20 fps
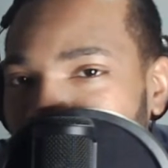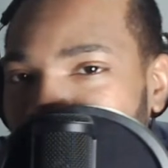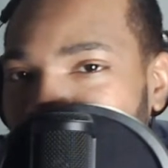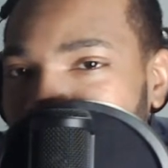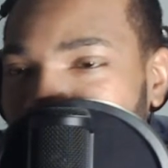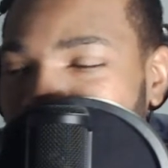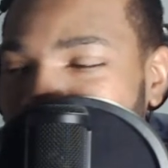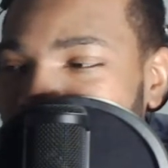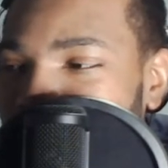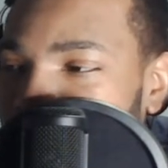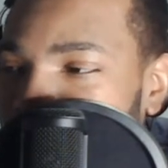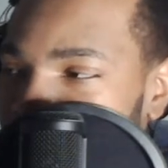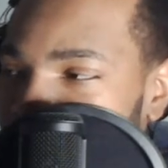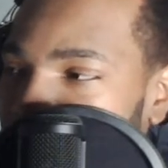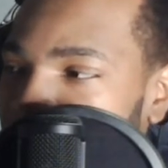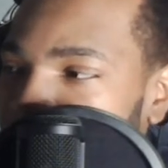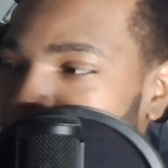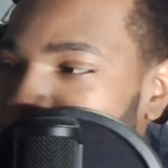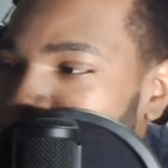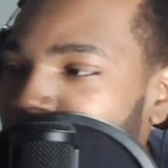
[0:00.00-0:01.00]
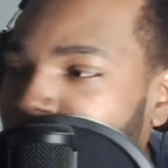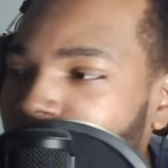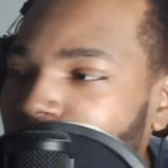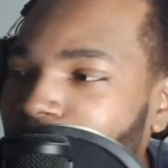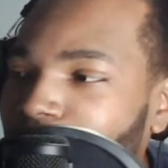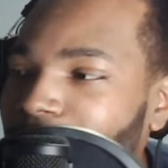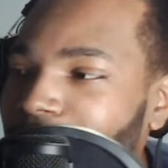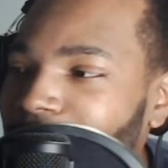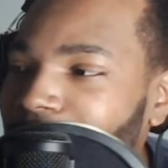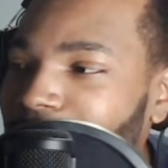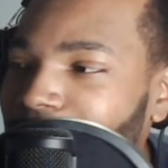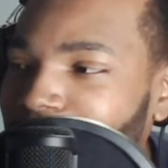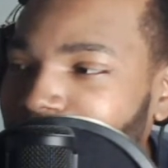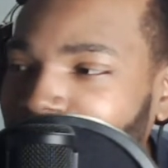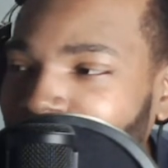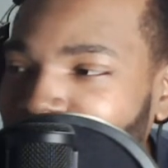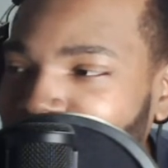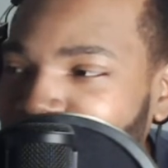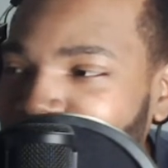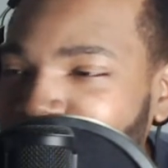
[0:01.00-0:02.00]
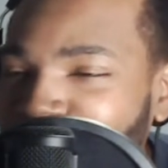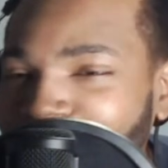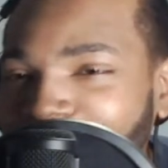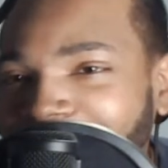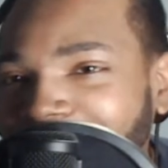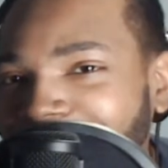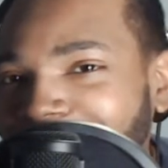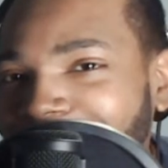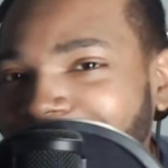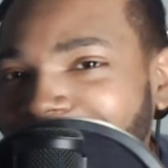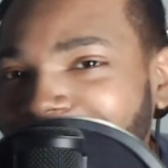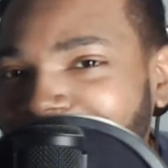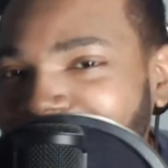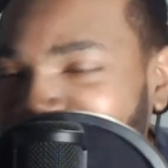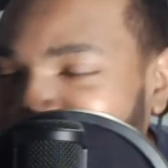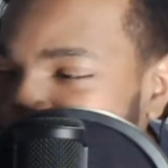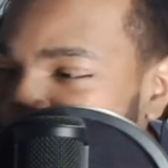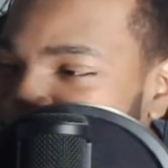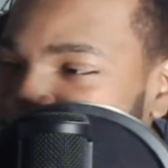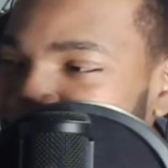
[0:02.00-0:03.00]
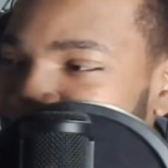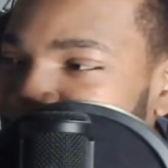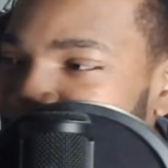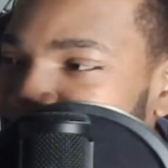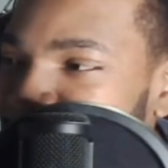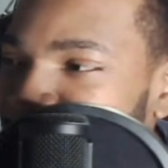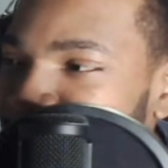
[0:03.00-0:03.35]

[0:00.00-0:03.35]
month. Is that fair? Is that good? Yes or no?